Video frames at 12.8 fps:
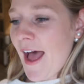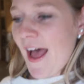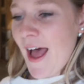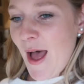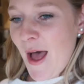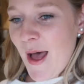
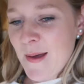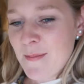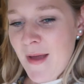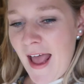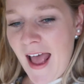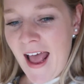
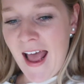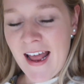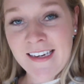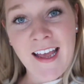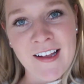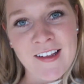Um,
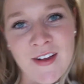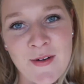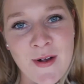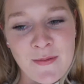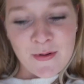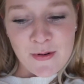and yeah,
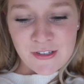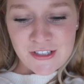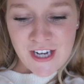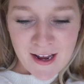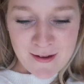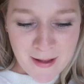so I will
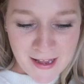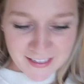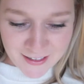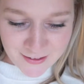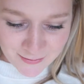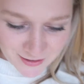check
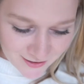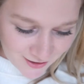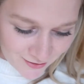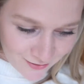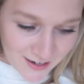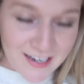back in with
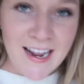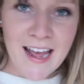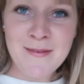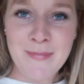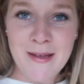you in a